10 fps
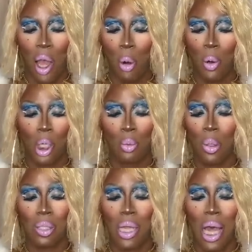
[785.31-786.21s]
My world
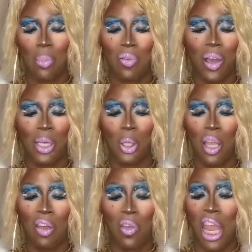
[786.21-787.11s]
won't stop if
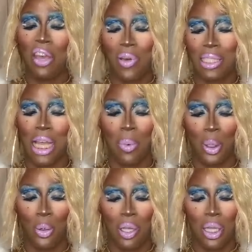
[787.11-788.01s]
I
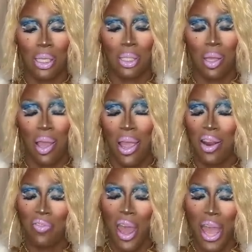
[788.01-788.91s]
stop doing this.
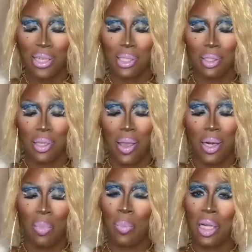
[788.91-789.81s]
In fact,
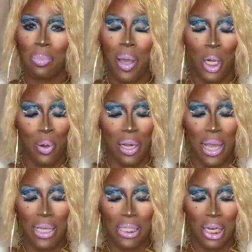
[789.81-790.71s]
it'll be much better
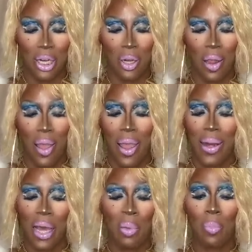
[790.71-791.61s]
and easier,
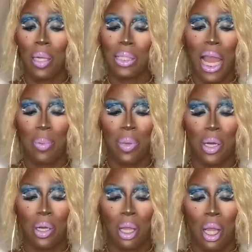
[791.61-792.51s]
and I'll be much
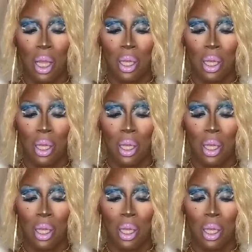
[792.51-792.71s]
happier.